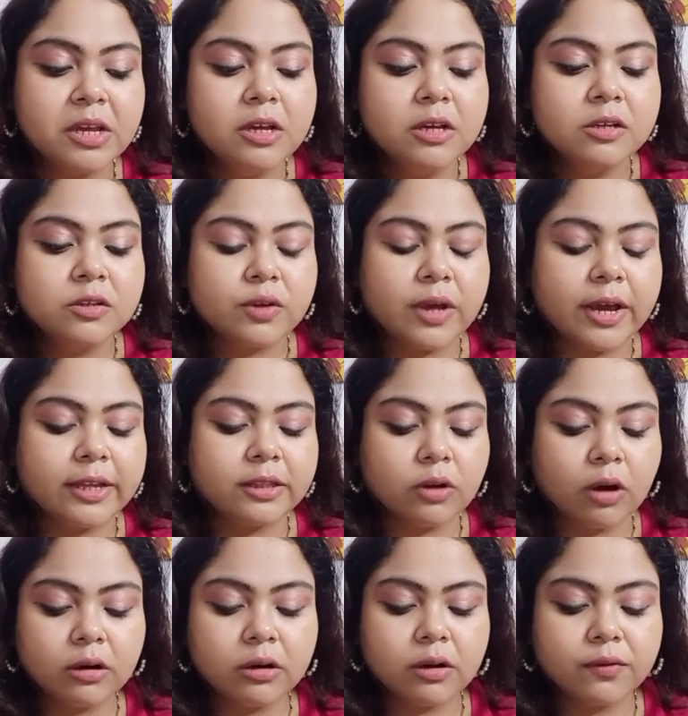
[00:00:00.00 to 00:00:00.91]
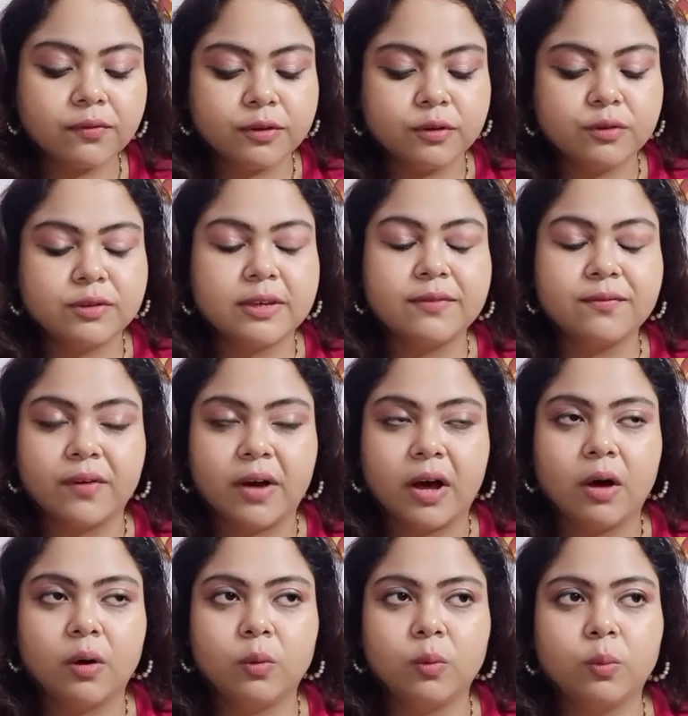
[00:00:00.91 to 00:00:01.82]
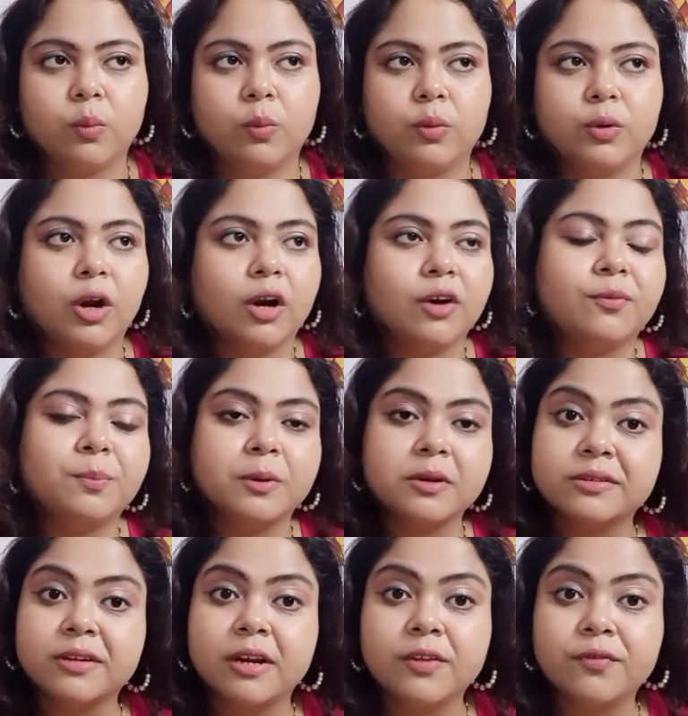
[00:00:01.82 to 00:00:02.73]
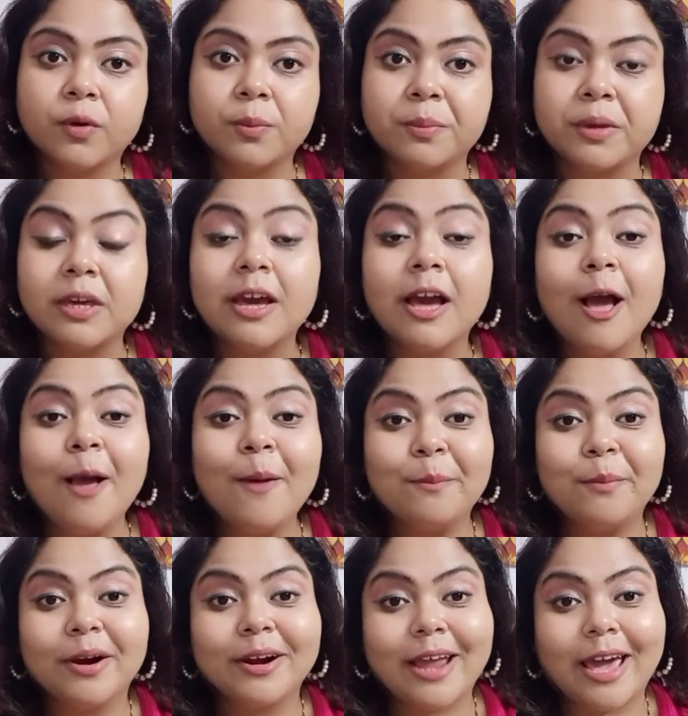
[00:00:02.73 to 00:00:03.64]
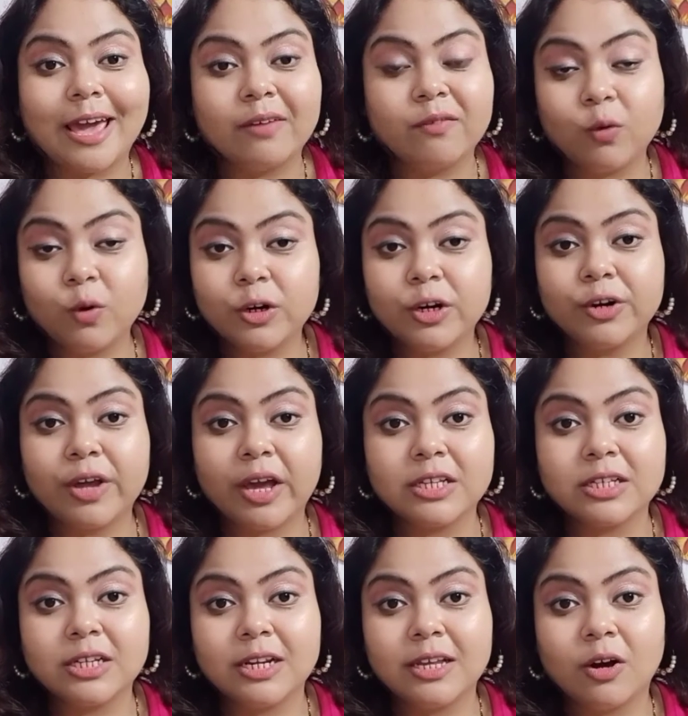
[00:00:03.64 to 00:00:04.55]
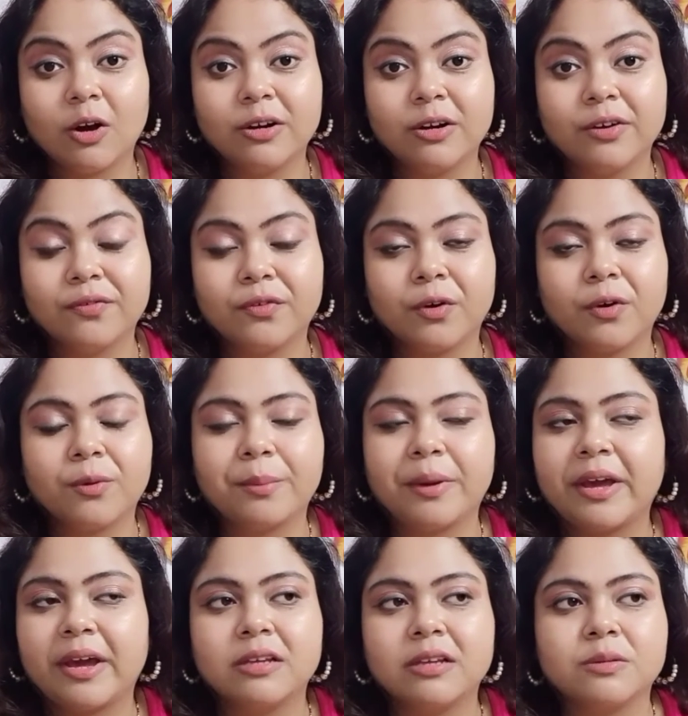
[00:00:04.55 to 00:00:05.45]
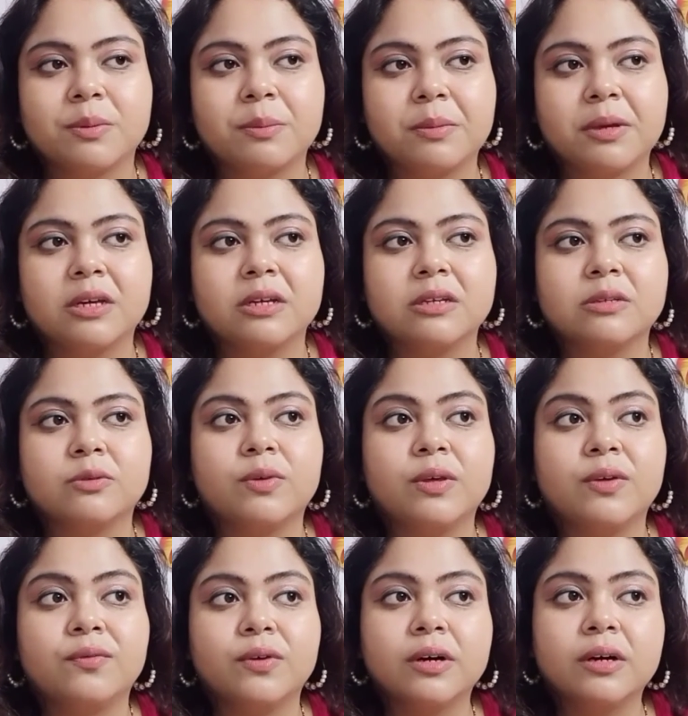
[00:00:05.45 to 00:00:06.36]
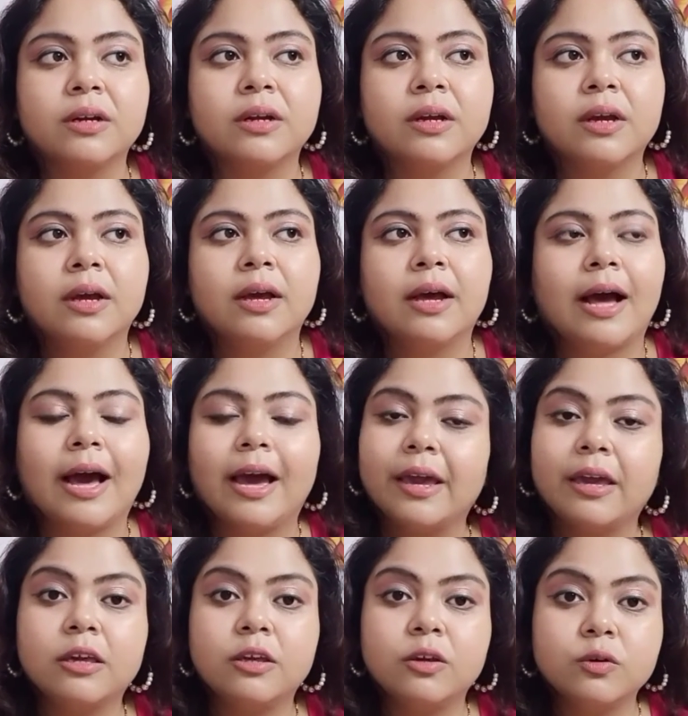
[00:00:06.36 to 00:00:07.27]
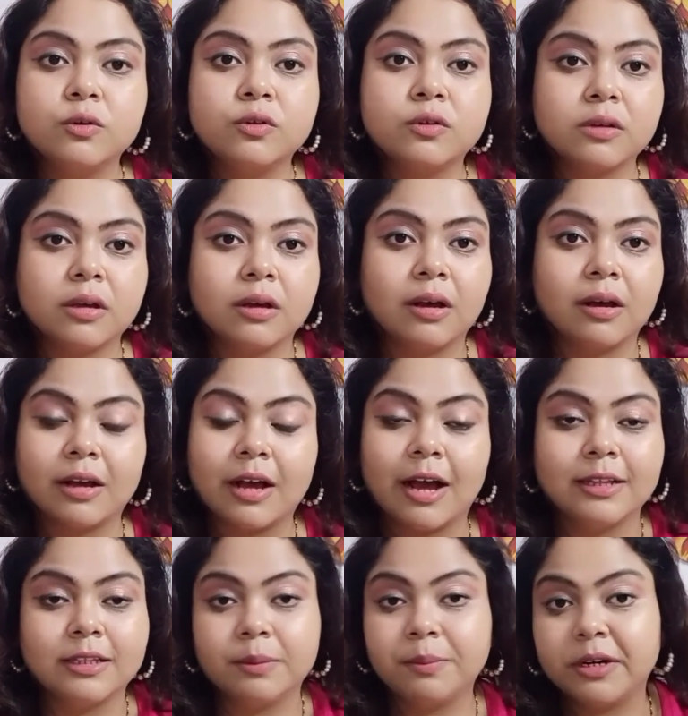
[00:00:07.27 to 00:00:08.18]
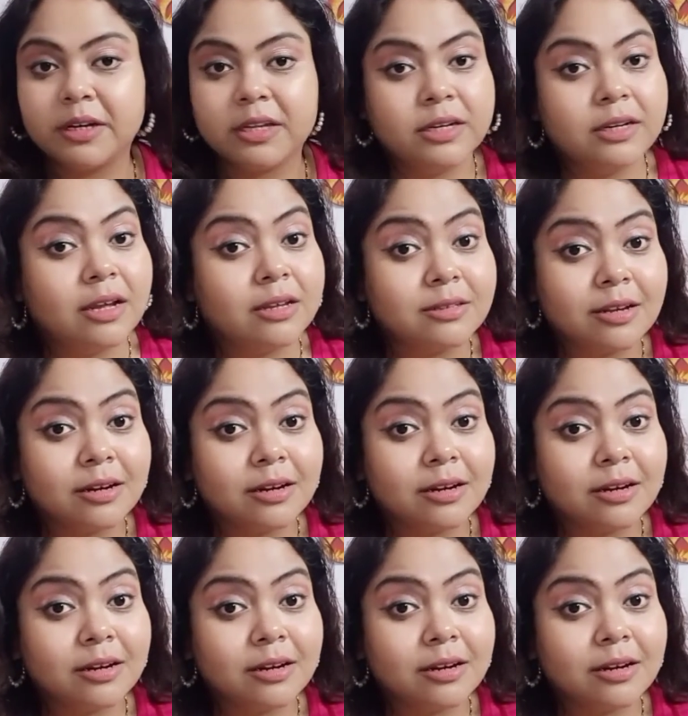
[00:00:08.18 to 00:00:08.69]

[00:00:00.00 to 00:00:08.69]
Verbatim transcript: So I thought of using Wow, not personally for me, but I wanted to actually order for my husband, because we were, I use uh, Khadi, but he doesn't